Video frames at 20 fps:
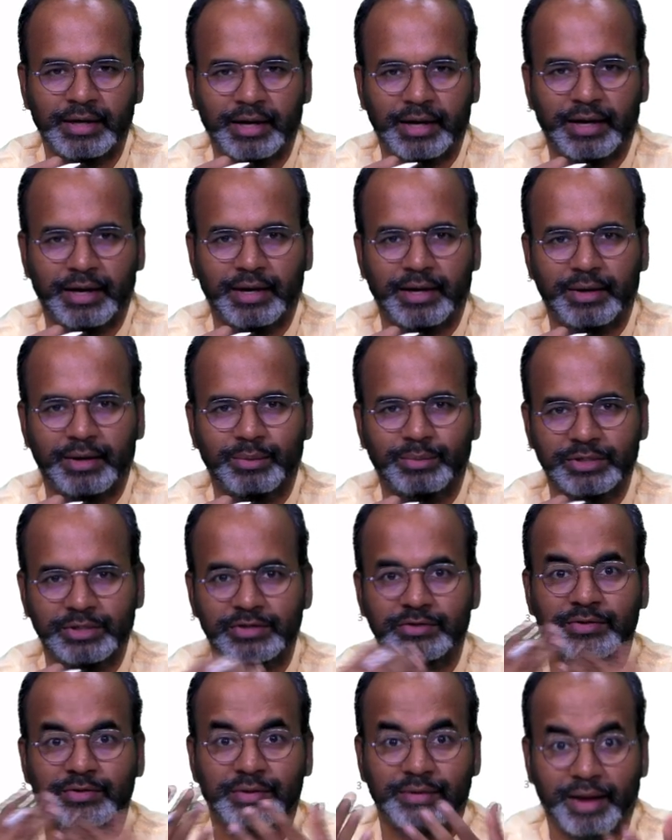uh, which
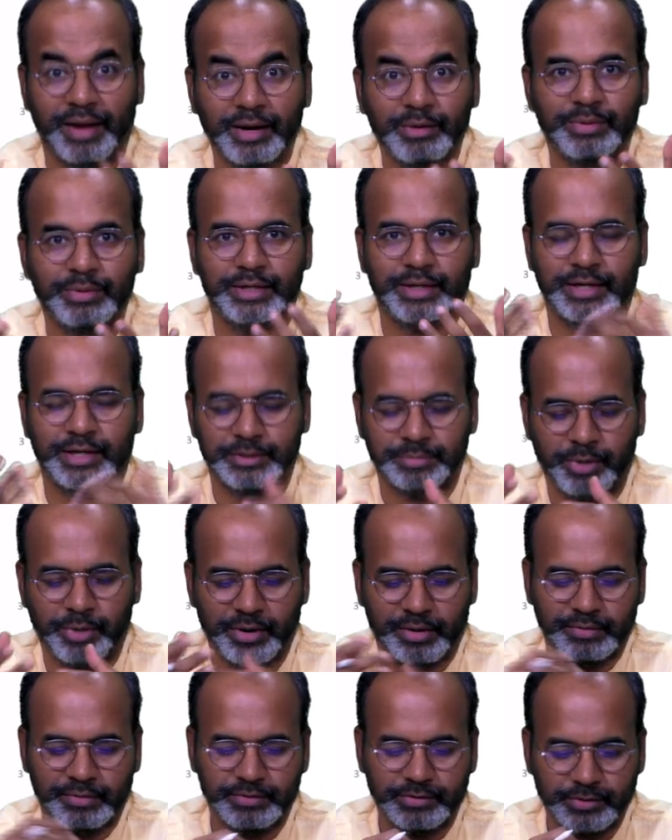is relevant as
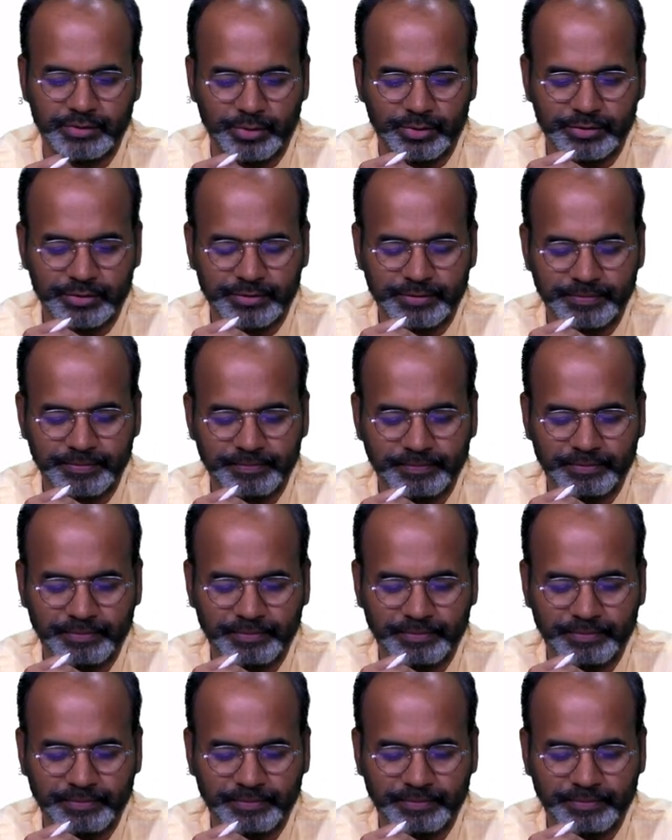part of this course